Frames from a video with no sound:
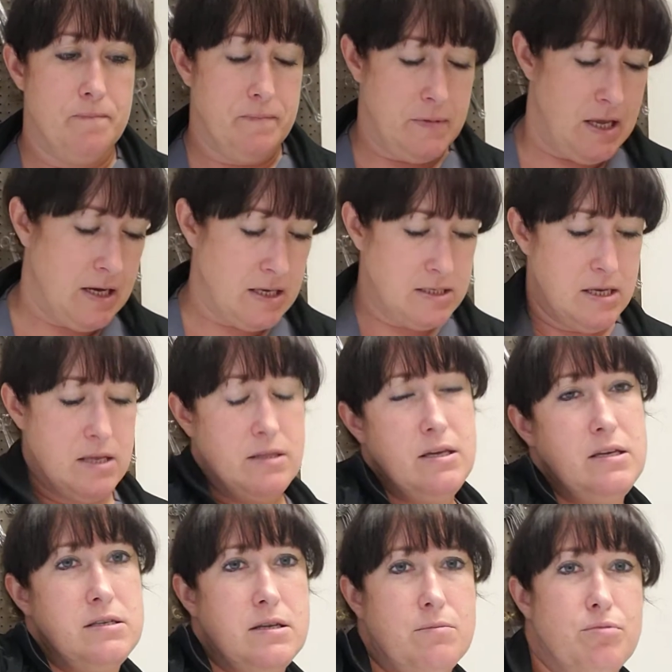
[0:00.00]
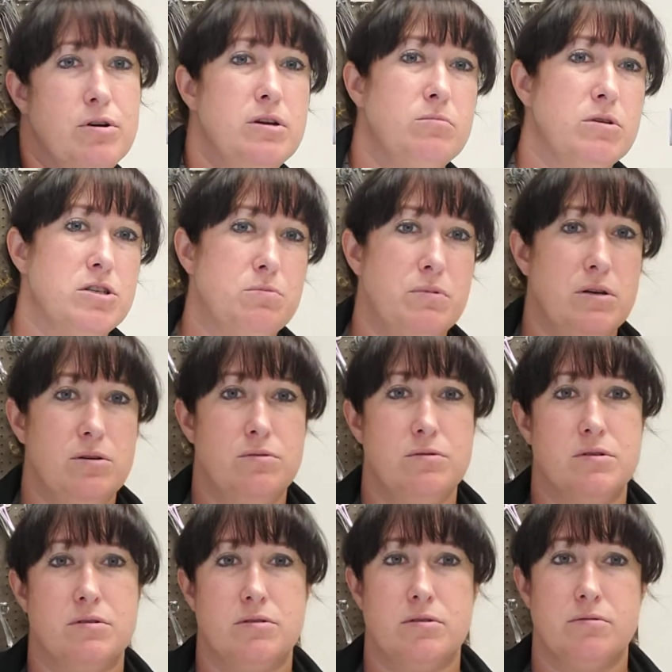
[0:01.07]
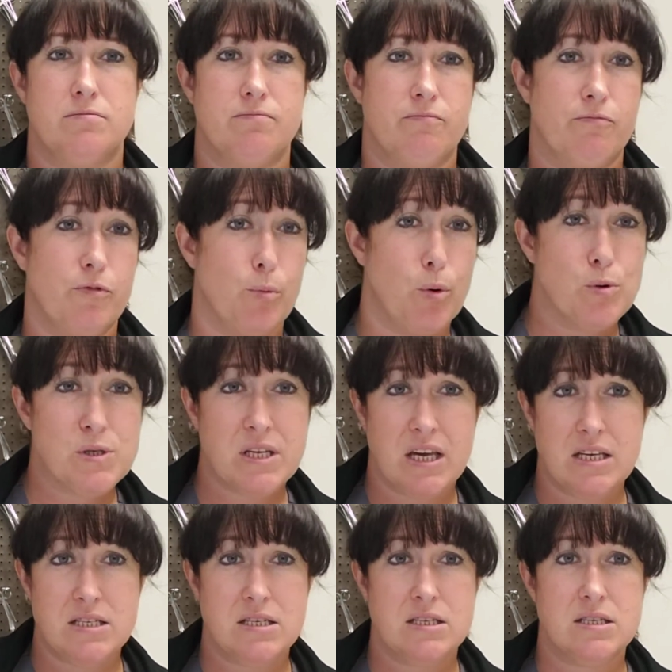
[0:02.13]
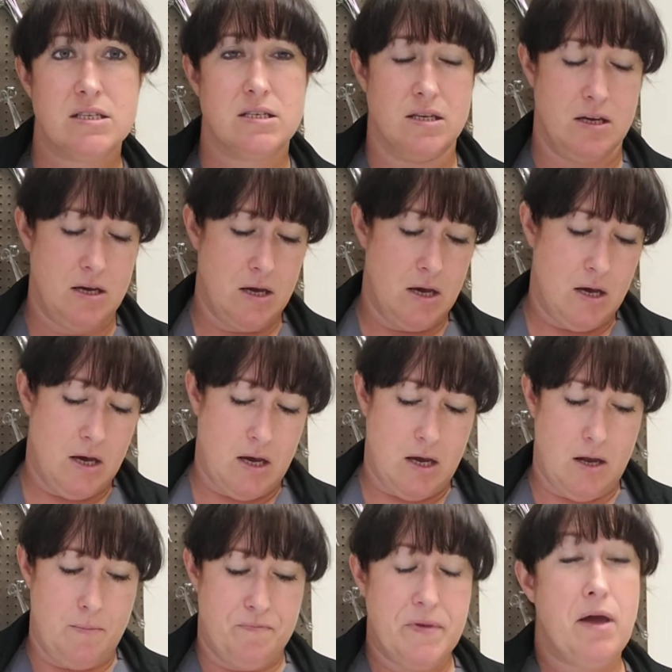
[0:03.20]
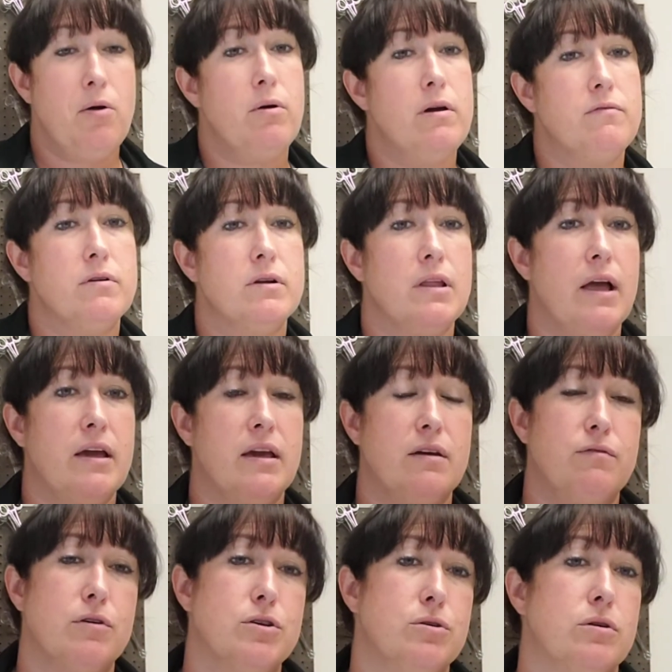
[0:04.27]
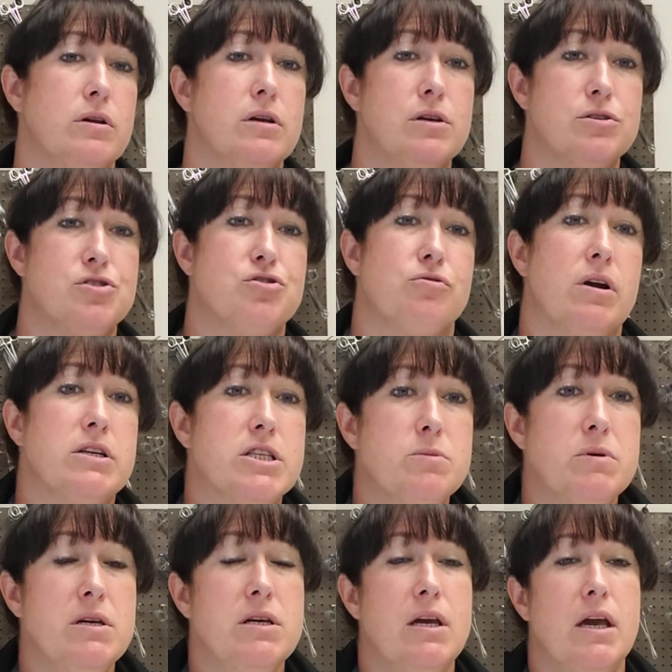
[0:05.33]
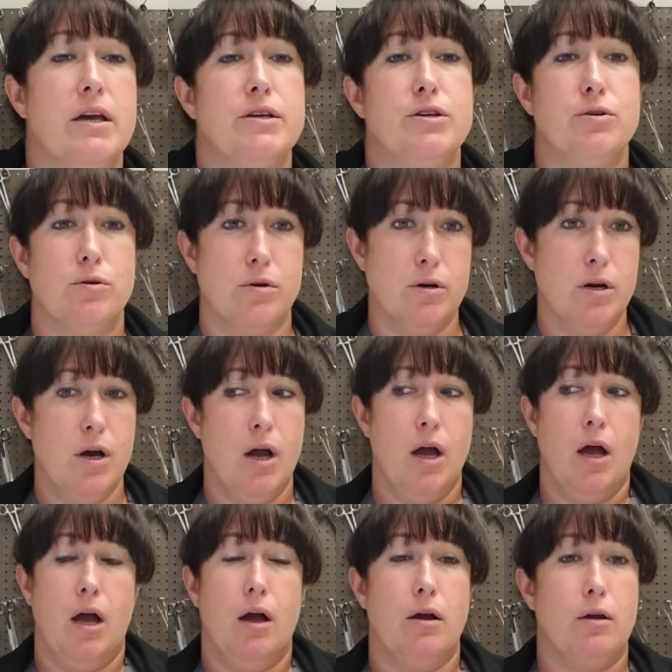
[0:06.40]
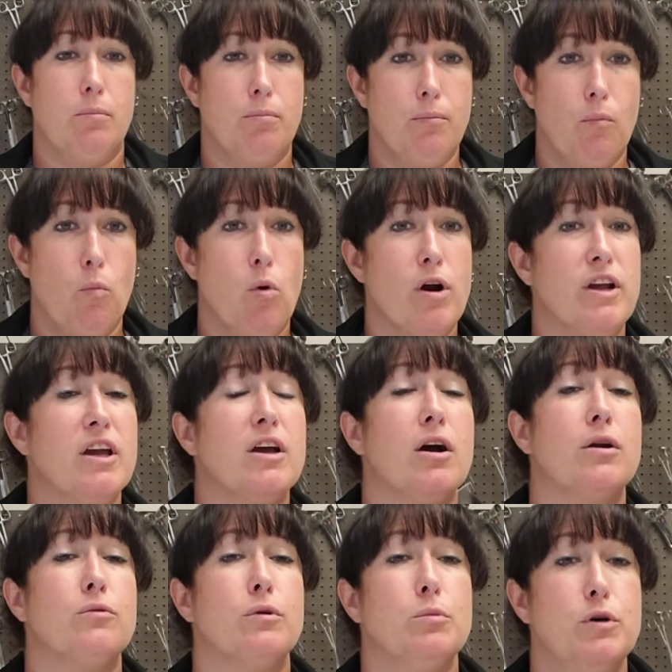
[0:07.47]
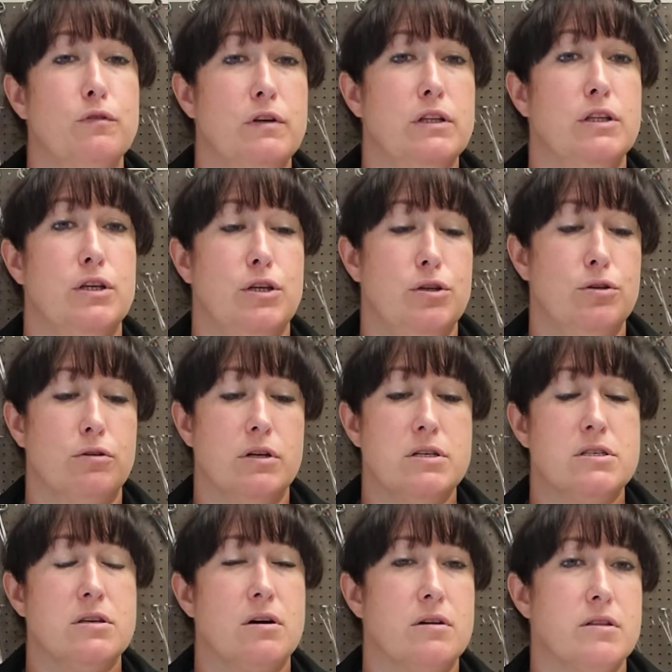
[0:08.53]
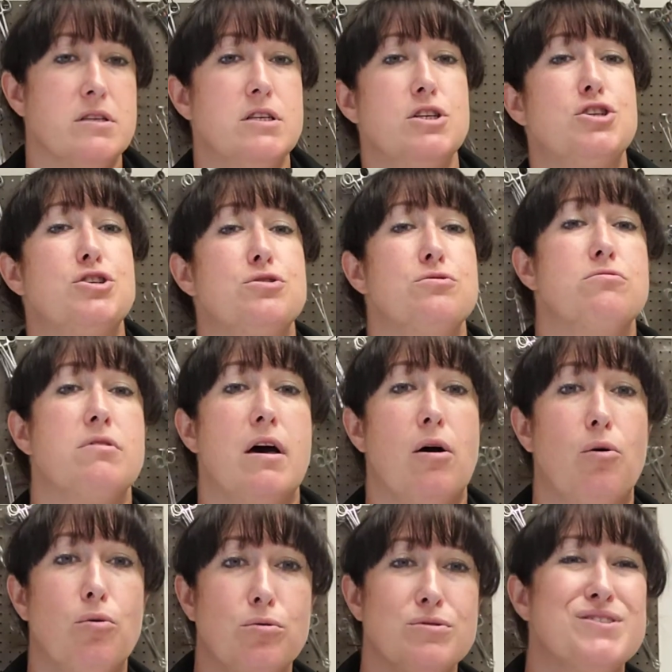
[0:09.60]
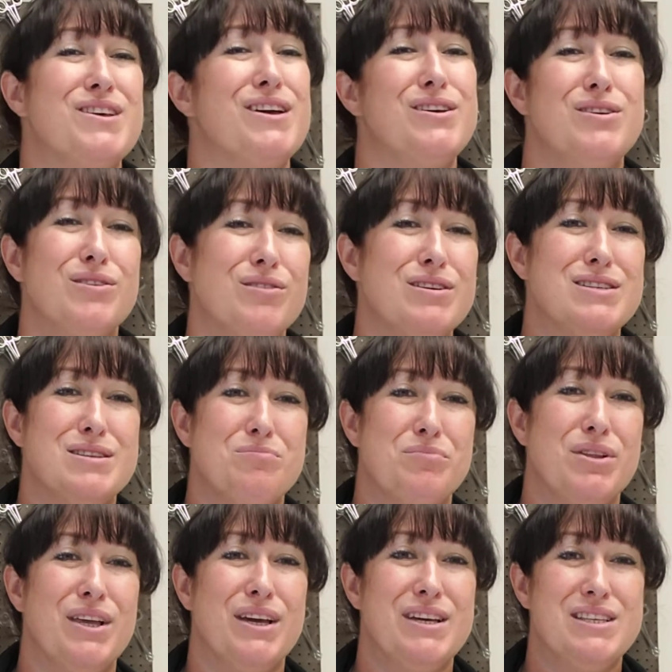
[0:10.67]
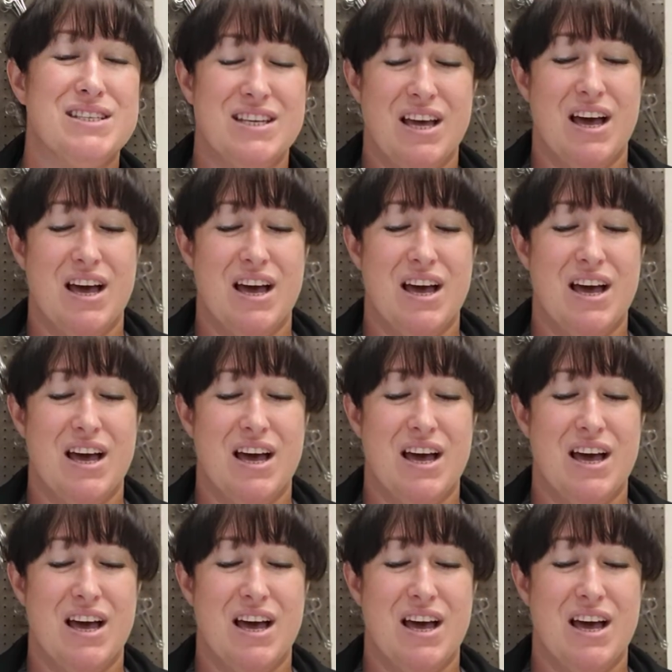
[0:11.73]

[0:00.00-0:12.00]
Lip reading: Like I said, these can pretty much be used for most cases. However, like if you're doing a hysterectomy and you're working on removing the uterus, all the tissue that holds that uterus in place